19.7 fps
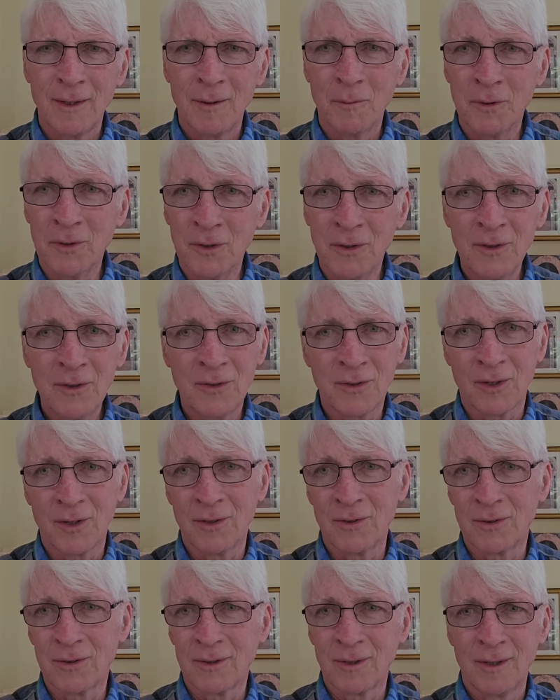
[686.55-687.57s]
But then he
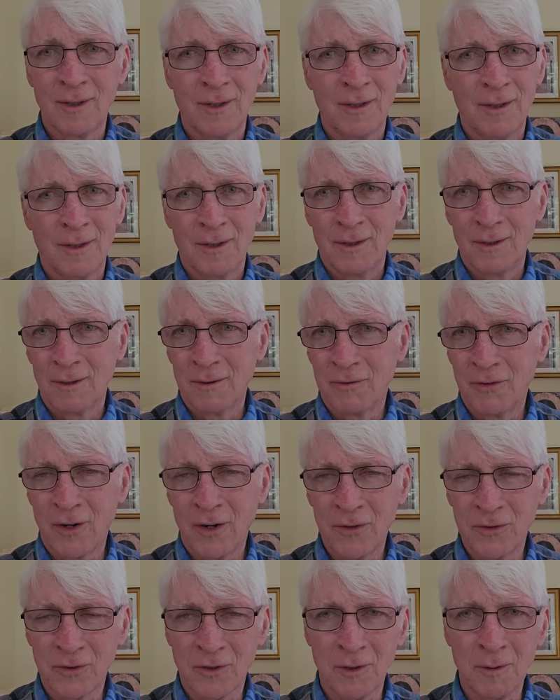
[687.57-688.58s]
says, the
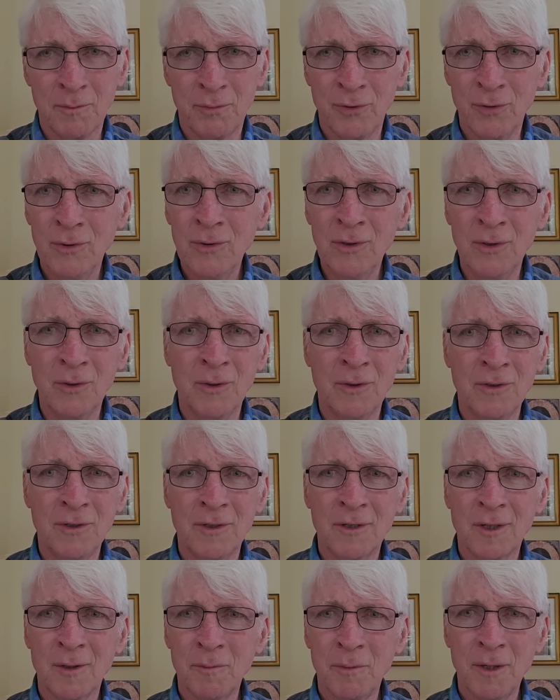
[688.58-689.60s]
Father's going to prune you and you're
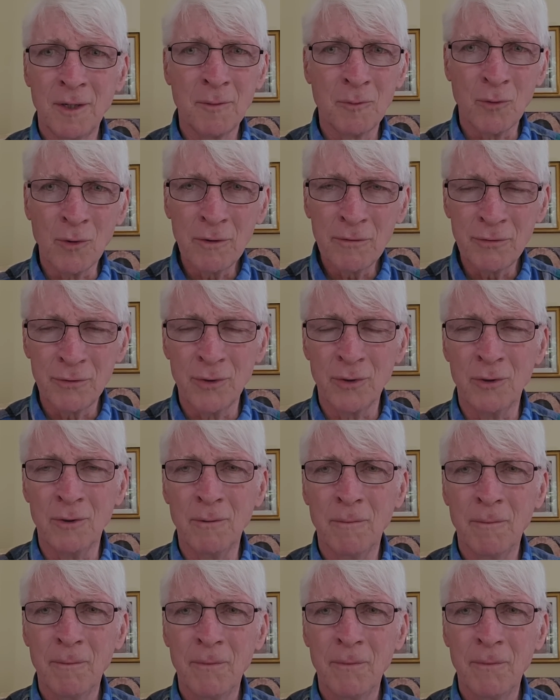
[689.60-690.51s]
going to bear more fruit.